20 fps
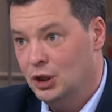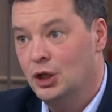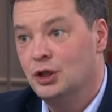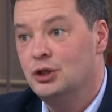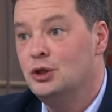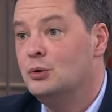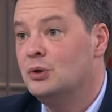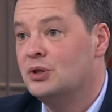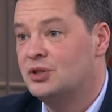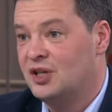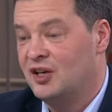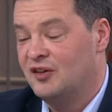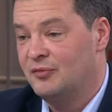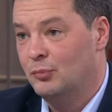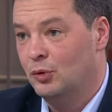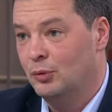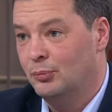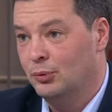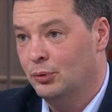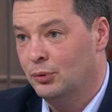UNICEF
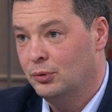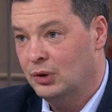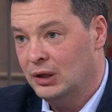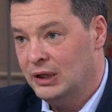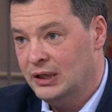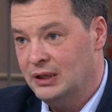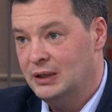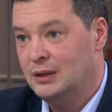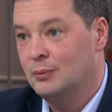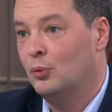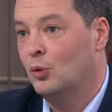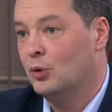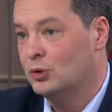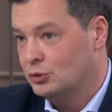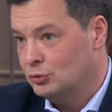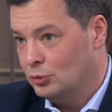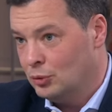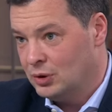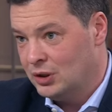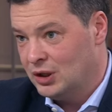more broadly,
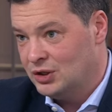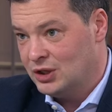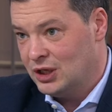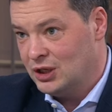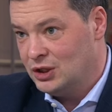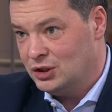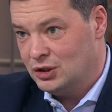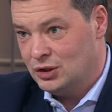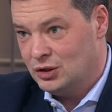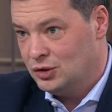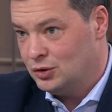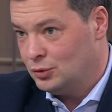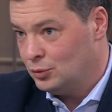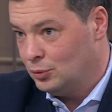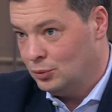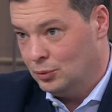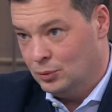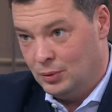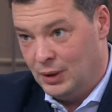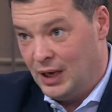water organisations
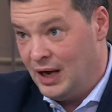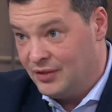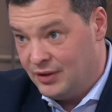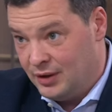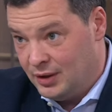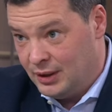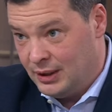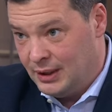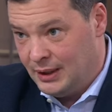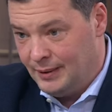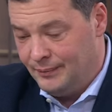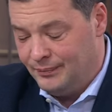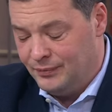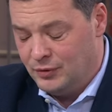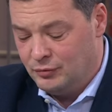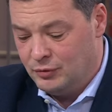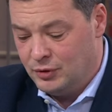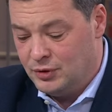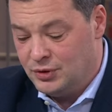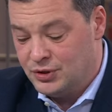or other um,
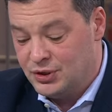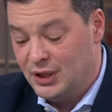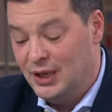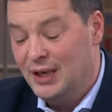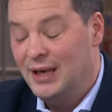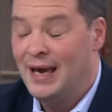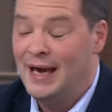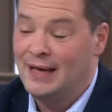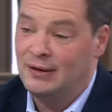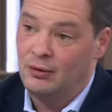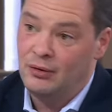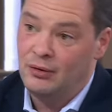routes. And